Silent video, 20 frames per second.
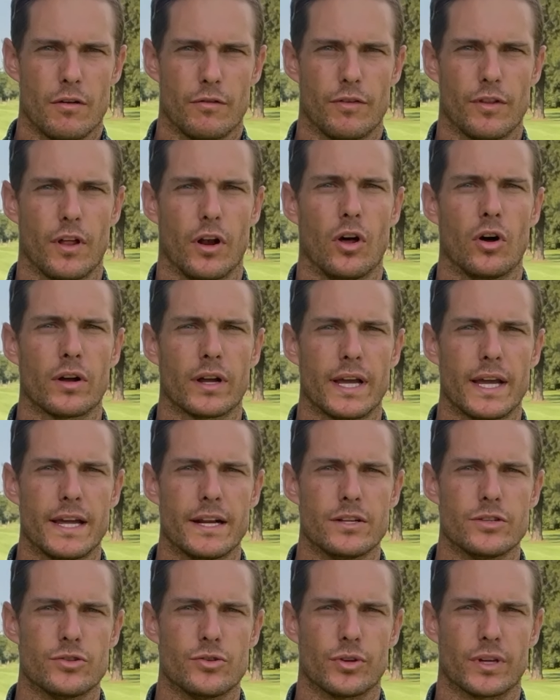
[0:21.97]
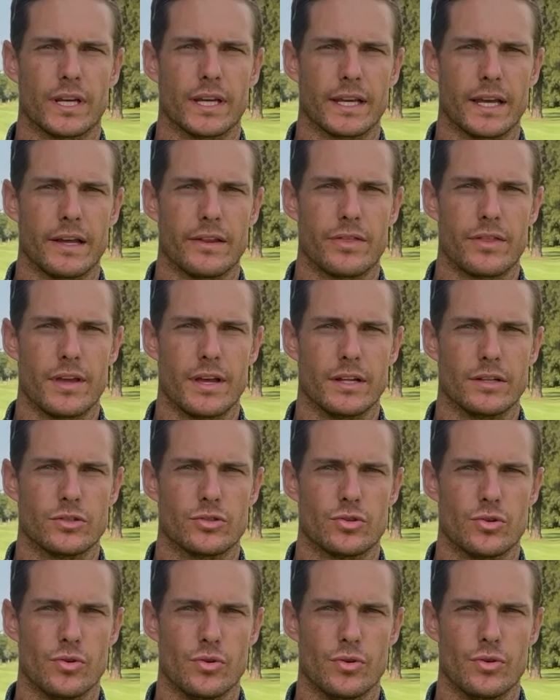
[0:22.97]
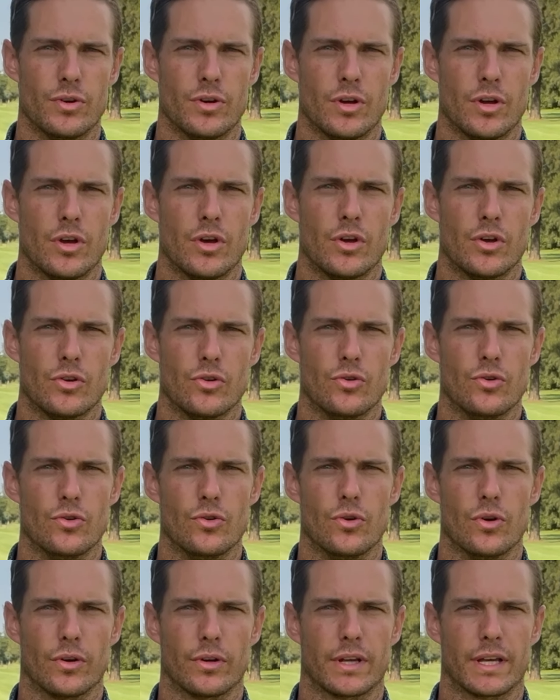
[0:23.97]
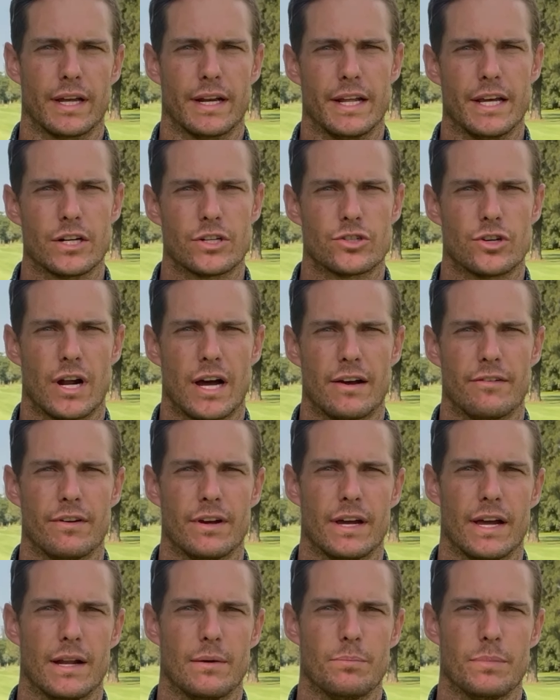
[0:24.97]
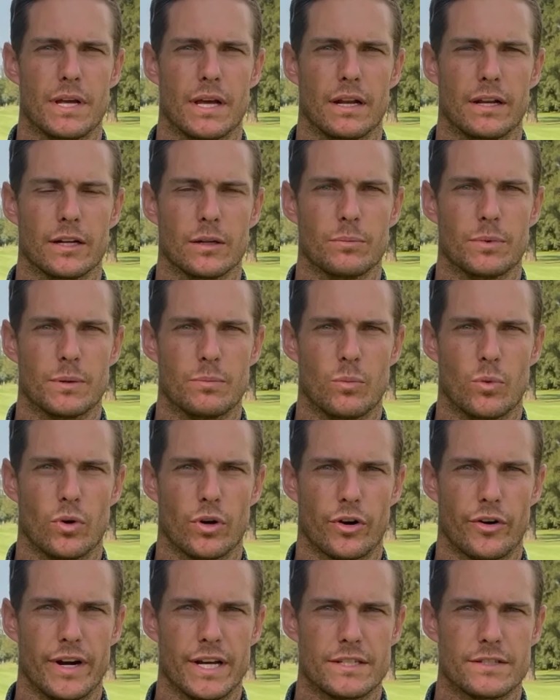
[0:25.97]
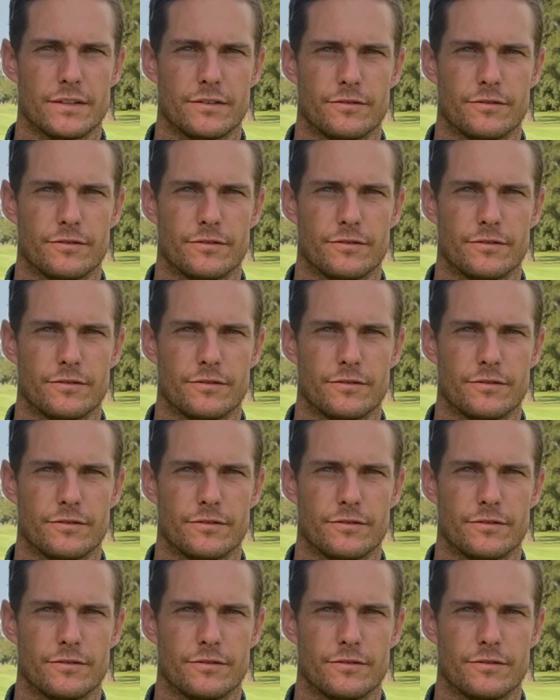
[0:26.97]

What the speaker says: For the longer hitters you can get there into, you can hit driver and be a little bit more aggressive.